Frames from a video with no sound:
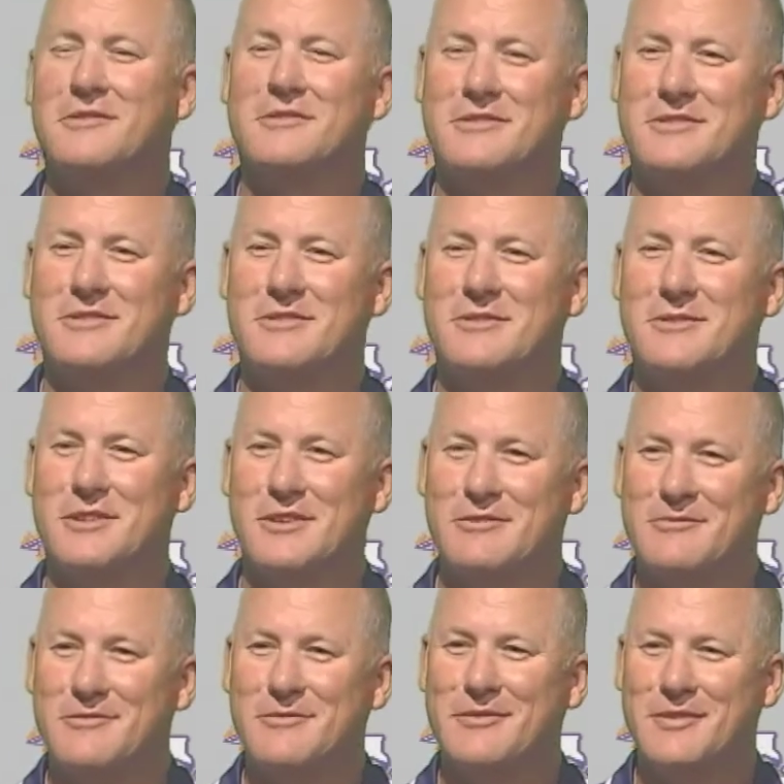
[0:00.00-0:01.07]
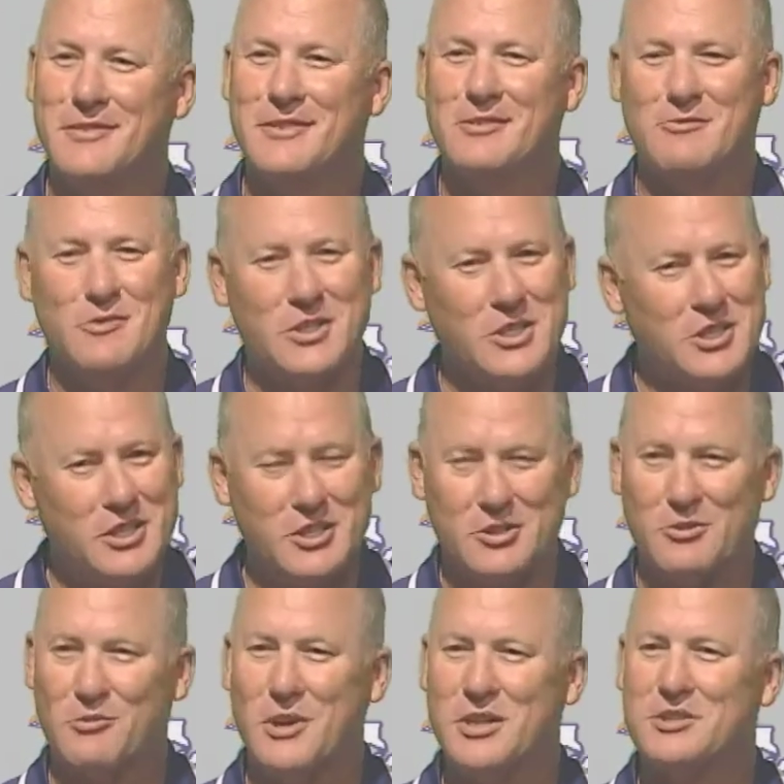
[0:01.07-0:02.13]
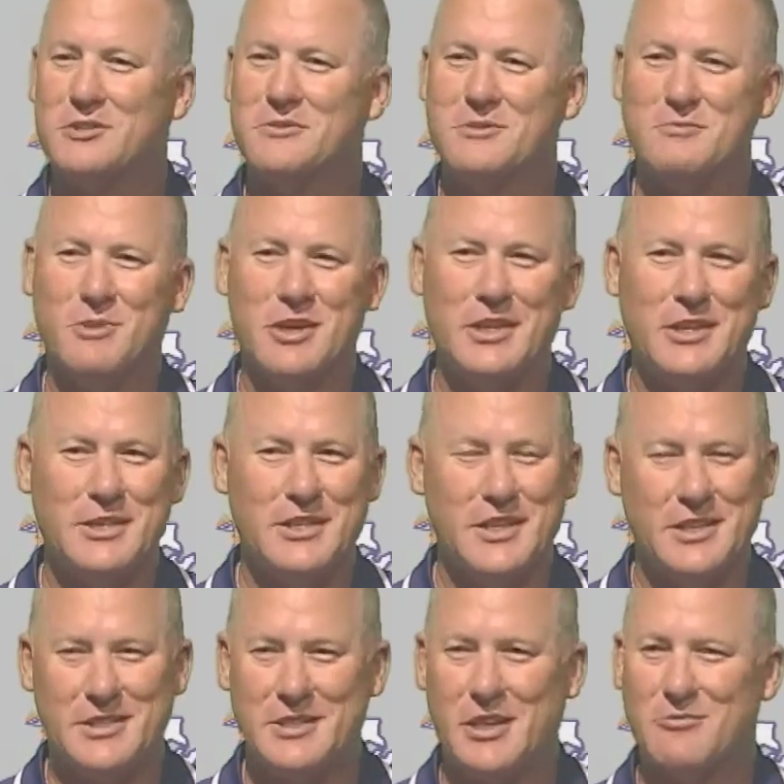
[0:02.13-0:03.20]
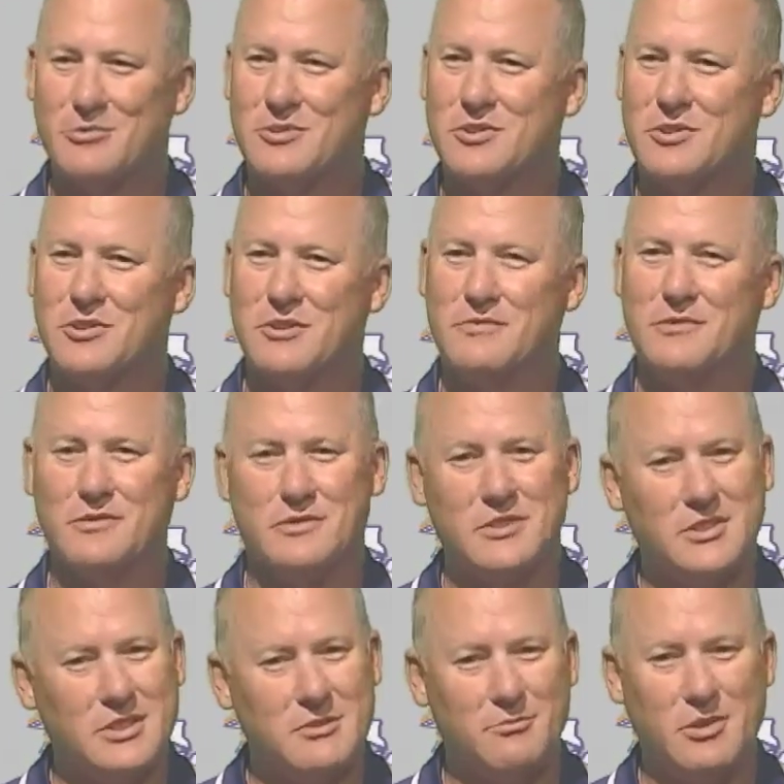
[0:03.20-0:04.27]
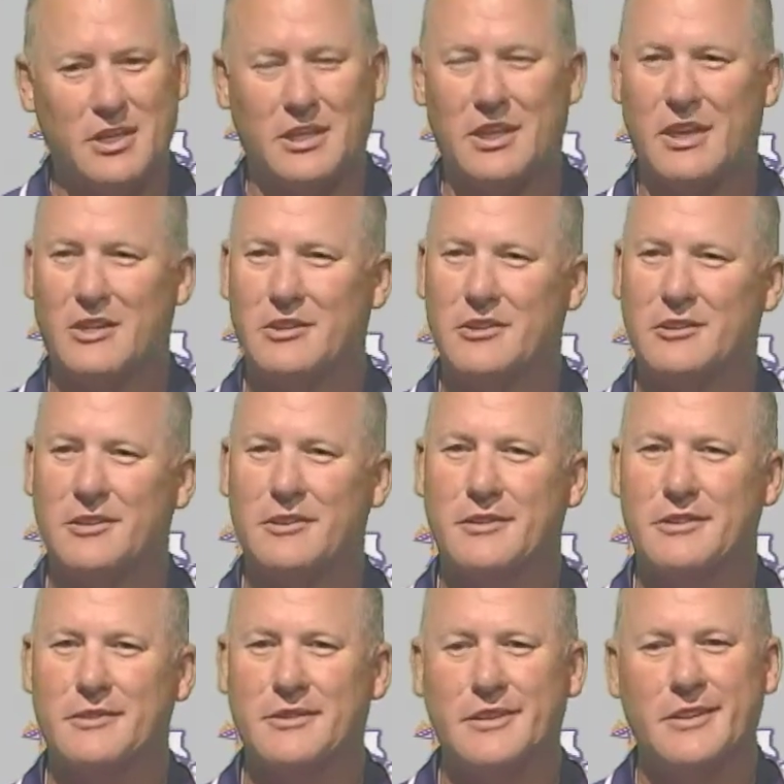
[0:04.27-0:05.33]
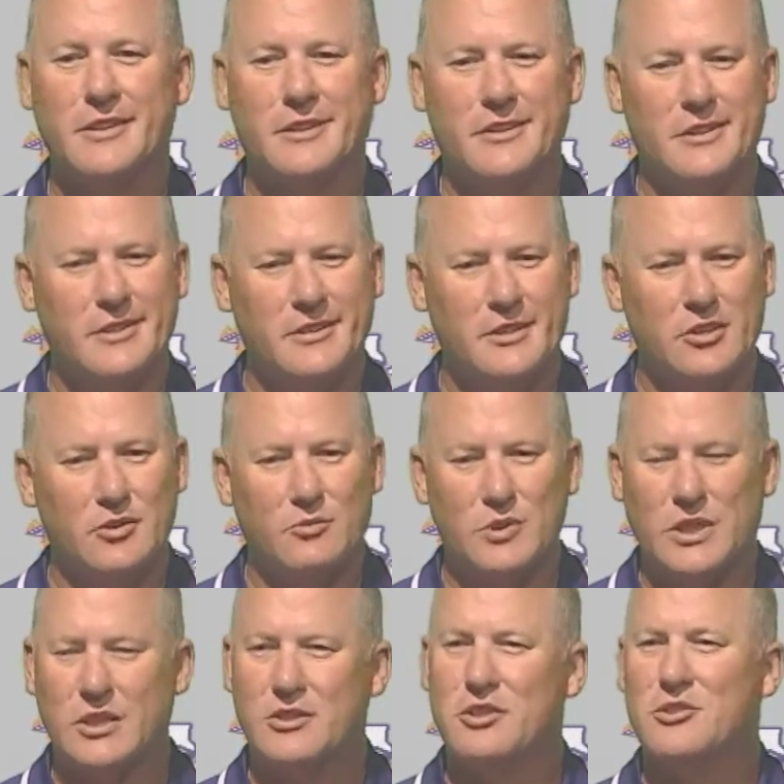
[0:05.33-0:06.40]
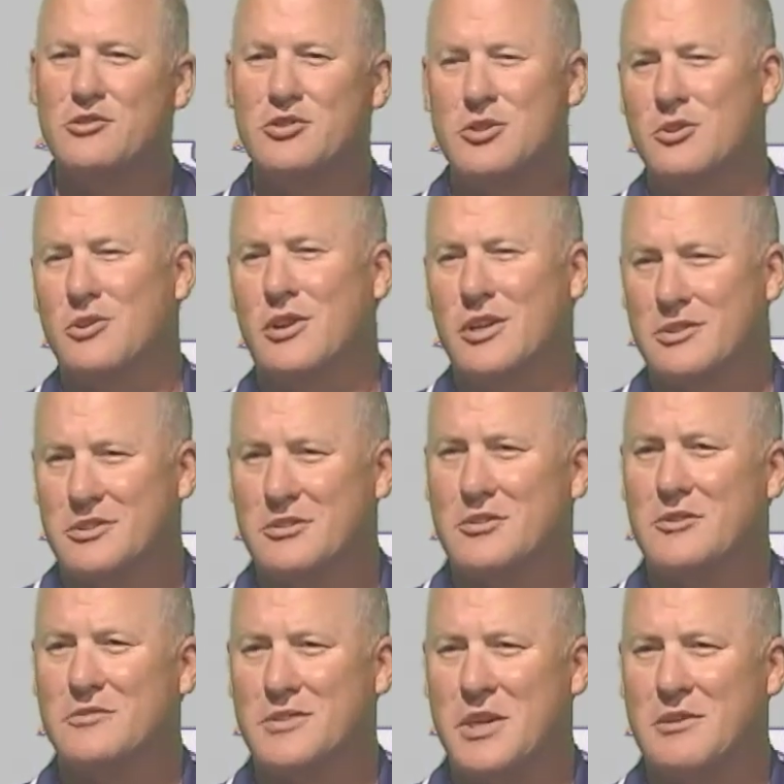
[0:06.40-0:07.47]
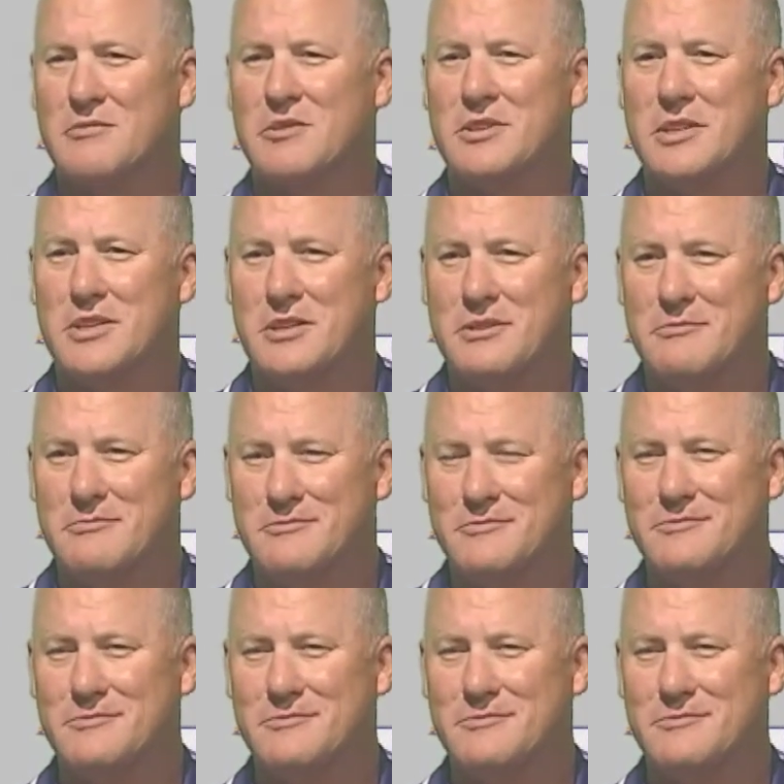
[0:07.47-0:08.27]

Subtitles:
So we need to get corrections made, that type of stuff, and let's get back out there, and you know, we get to enjoy ourselves after the game.